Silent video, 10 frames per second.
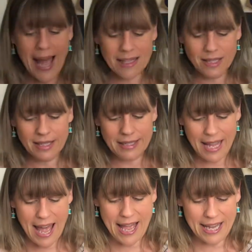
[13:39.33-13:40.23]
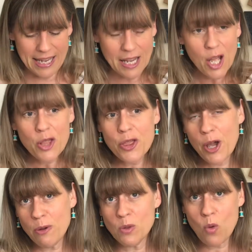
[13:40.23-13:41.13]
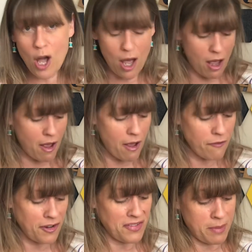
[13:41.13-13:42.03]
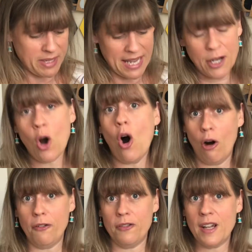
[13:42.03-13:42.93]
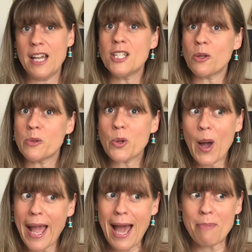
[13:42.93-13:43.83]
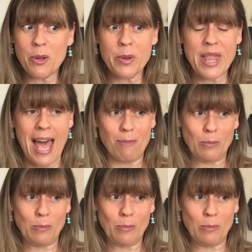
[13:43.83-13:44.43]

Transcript: as I say, those were 50% off. So I was quite happy with that.